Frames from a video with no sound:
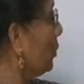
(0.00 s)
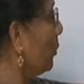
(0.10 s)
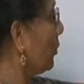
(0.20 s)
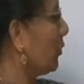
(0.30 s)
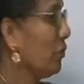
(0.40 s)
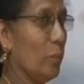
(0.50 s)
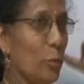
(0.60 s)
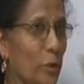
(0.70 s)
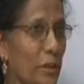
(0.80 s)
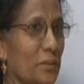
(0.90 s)
power of
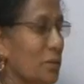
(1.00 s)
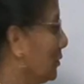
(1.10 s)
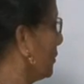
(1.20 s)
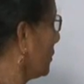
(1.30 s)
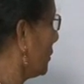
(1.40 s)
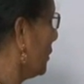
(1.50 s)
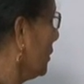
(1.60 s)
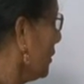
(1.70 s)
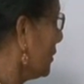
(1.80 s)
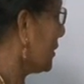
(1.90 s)
m2x.
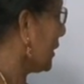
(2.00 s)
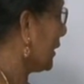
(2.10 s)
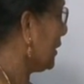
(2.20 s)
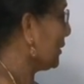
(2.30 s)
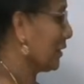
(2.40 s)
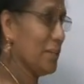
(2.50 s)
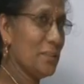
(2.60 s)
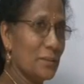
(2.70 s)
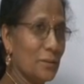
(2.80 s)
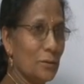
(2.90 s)
The second
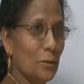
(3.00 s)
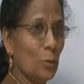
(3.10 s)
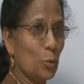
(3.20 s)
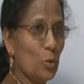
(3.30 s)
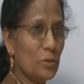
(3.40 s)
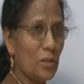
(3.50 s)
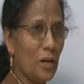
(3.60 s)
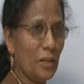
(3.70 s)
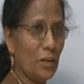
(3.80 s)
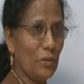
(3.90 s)
case, roots are
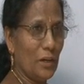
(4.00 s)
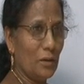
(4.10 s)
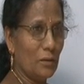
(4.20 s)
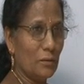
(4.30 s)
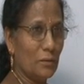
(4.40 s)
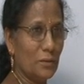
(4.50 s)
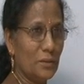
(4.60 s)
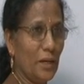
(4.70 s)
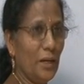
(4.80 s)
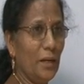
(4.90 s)
equal,
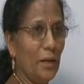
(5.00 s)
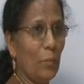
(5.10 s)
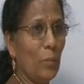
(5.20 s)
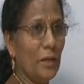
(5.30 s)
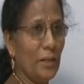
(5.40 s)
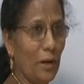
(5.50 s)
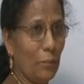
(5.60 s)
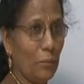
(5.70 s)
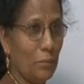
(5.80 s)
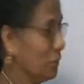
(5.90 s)
say m and
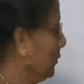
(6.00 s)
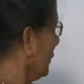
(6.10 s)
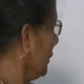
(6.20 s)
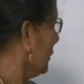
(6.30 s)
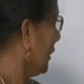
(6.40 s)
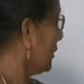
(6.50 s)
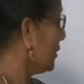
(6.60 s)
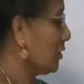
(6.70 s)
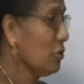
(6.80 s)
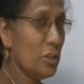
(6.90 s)
m, then the
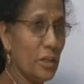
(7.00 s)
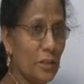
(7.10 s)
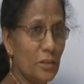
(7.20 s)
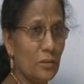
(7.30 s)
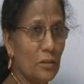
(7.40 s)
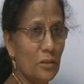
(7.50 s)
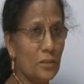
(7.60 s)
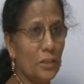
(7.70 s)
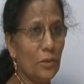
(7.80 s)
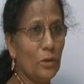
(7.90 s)
solution is
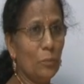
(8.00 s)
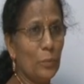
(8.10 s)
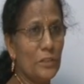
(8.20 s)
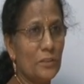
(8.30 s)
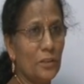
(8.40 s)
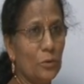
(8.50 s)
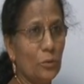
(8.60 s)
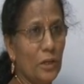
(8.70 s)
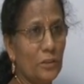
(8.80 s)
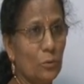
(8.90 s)
c1 plus
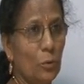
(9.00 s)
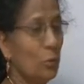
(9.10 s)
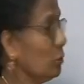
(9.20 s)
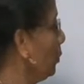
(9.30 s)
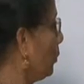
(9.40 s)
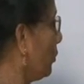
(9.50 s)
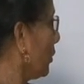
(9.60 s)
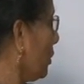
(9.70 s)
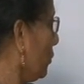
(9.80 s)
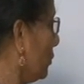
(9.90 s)
c2x whole to the power of